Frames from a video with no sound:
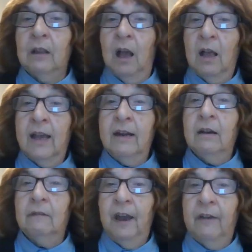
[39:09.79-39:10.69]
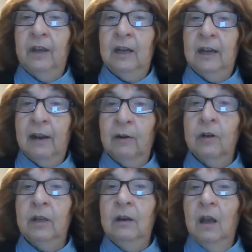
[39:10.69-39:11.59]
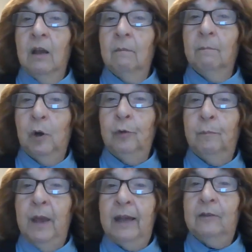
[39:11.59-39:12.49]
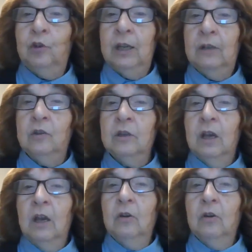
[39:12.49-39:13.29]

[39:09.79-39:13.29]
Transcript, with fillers: line of having inherited both bad genes